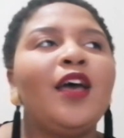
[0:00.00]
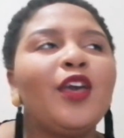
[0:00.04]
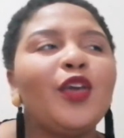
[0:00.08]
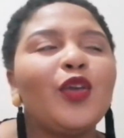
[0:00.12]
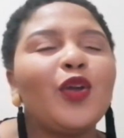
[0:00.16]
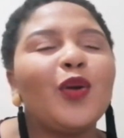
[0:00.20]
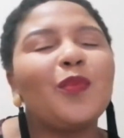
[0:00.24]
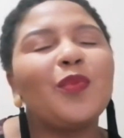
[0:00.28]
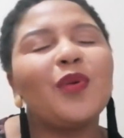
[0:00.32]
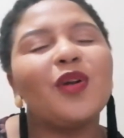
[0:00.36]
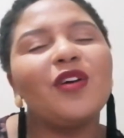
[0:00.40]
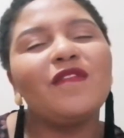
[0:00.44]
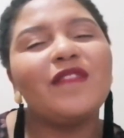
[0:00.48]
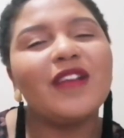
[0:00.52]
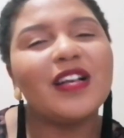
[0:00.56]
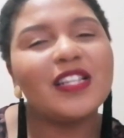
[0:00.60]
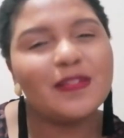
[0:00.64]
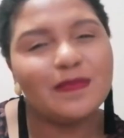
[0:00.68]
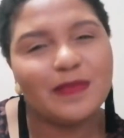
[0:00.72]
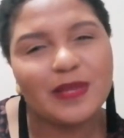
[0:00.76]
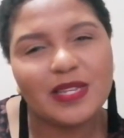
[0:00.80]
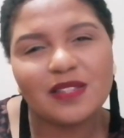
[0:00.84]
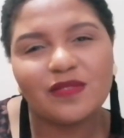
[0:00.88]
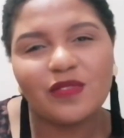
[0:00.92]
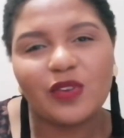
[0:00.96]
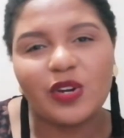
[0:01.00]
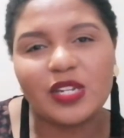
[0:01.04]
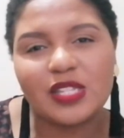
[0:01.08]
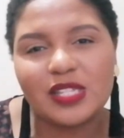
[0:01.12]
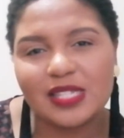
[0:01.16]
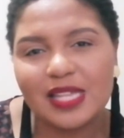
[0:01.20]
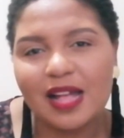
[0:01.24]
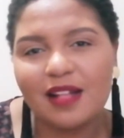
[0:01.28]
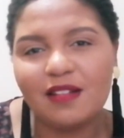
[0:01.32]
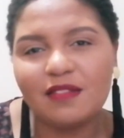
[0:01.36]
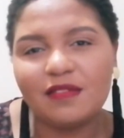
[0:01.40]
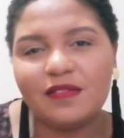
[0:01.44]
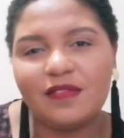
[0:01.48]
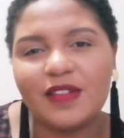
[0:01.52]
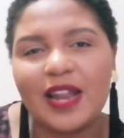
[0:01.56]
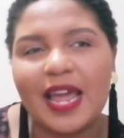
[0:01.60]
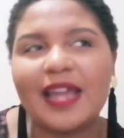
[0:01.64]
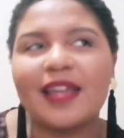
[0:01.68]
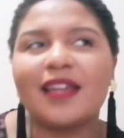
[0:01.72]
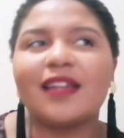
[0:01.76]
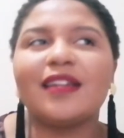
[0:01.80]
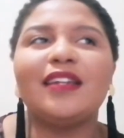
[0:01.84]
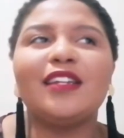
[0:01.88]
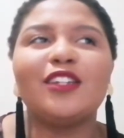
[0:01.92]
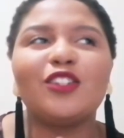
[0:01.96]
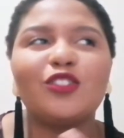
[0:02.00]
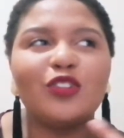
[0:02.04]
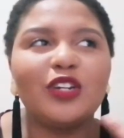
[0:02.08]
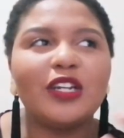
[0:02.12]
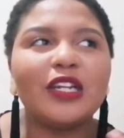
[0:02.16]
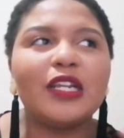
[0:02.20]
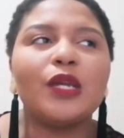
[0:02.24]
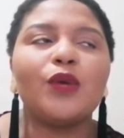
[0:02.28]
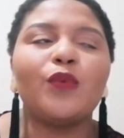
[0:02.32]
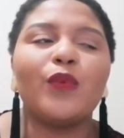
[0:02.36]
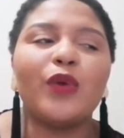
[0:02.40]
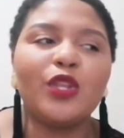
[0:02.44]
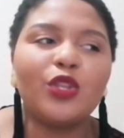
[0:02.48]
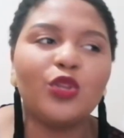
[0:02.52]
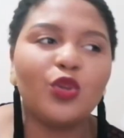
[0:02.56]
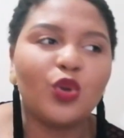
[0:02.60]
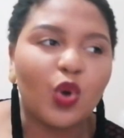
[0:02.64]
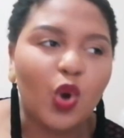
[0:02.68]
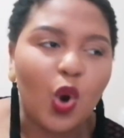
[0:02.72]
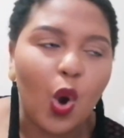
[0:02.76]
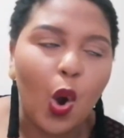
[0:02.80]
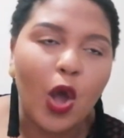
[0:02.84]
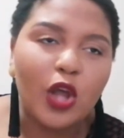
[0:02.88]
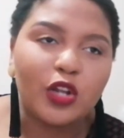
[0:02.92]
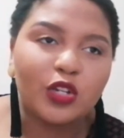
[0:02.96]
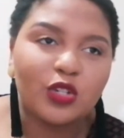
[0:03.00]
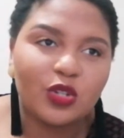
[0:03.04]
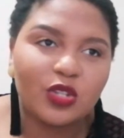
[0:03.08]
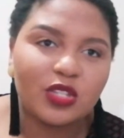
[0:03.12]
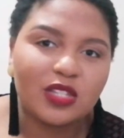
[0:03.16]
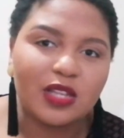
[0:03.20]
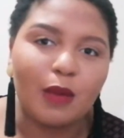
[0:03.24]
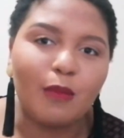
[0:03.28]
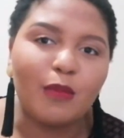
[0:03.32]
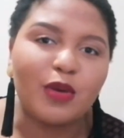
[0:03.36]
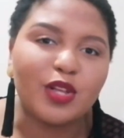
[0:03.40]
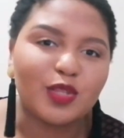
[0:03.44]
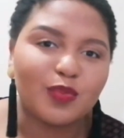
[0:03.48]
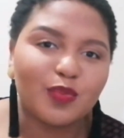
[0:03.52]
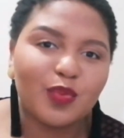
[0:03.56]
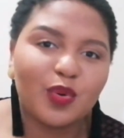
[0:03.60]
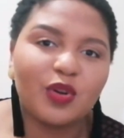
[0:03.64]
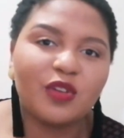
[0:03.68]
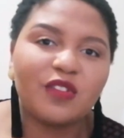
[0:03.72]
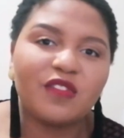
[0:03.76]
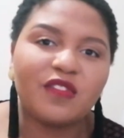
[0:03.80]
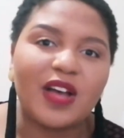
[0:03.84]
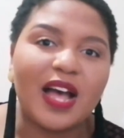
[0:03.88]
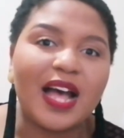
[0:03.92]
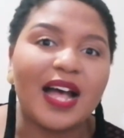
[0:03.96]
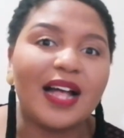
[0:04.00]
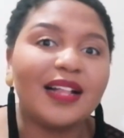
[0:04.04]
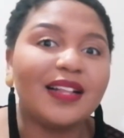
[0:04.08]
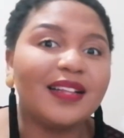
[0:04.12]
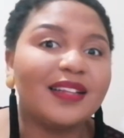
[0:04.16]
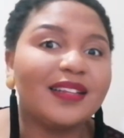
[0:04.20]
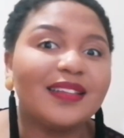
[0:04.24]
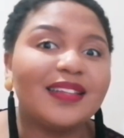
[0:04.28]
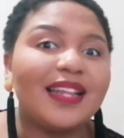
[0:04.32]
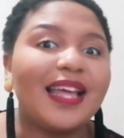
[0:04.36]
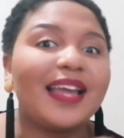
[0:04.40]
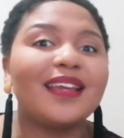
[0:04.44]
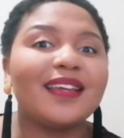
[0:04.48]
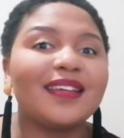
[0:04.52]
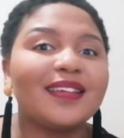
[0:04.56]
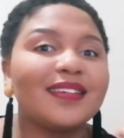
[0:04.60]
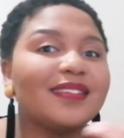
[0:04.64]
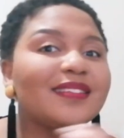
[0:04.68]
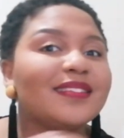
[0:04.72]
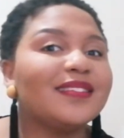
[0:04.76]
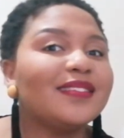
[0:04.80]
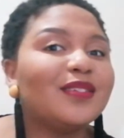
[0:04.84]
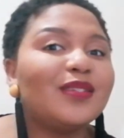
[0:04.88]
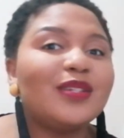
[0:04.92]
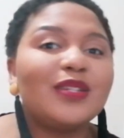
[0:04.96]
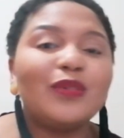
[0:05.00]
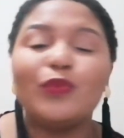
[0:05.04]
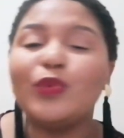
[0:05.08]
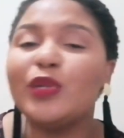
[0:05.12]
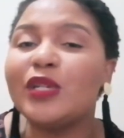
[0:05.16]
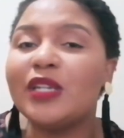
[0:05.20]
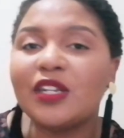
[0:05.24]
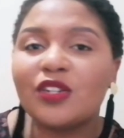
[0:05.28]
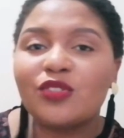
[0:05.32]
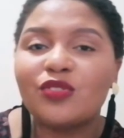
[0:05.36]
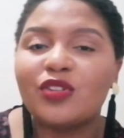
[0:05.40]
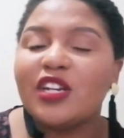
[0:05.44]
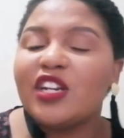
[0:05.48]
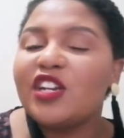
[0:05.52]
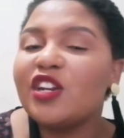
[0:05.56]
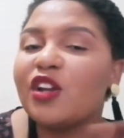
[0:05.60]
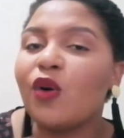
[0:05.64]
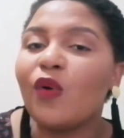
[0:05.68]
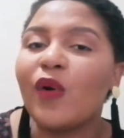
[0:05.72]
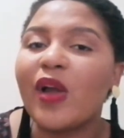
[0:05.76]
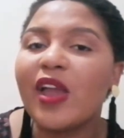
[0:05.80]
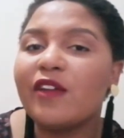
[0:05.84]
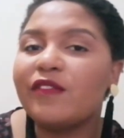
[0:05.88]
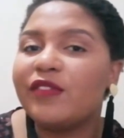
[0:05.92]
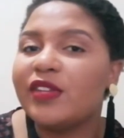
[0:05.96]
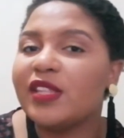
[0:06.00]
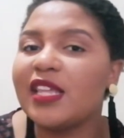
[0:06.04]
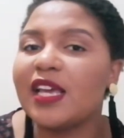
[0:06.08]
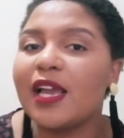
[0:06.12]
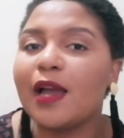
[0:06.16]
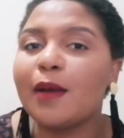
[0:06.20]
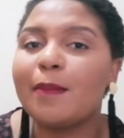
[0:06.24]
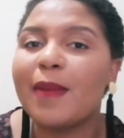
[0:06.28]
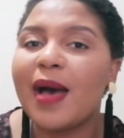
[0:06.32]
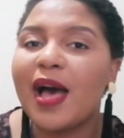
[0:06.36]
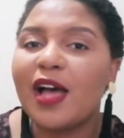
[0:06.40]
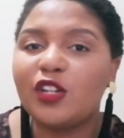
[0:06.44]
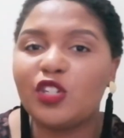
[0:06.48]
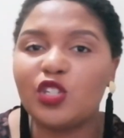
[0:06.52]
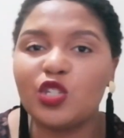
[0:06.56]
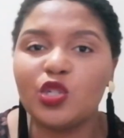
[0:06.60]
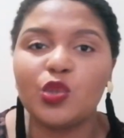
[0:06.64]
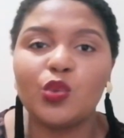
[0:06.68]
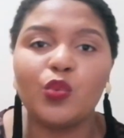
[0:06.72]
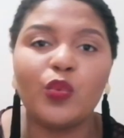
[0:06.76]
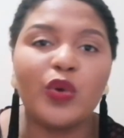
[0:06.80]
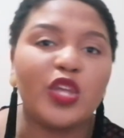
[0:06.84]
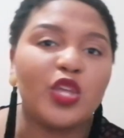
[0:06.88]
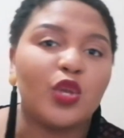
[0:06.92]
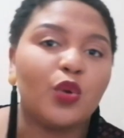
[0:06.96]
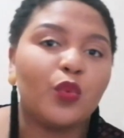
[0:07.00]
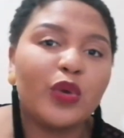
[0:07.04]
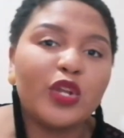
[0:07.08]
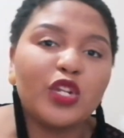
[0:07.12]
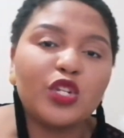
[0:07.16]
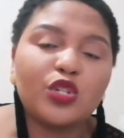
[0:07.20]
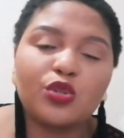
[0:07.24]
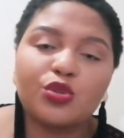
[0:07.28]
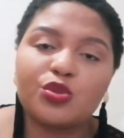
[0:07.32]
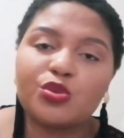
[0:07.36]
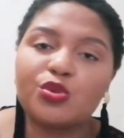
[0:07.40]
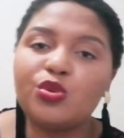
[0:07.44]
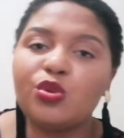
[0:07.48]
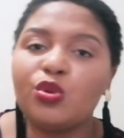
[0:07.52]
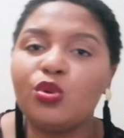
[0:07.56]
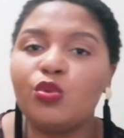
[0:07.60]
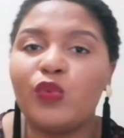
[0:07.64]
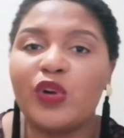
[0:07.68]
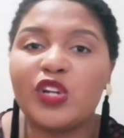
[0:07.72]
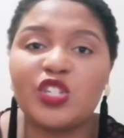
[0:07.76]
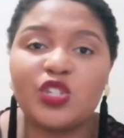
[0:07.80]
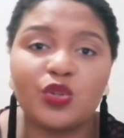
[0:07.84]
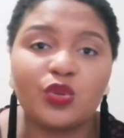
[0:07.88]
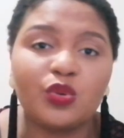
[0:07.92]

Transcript: your profile speaks for itself. Like literally, when you go onto someone's profile, like we literally know everything about you, where you went to school,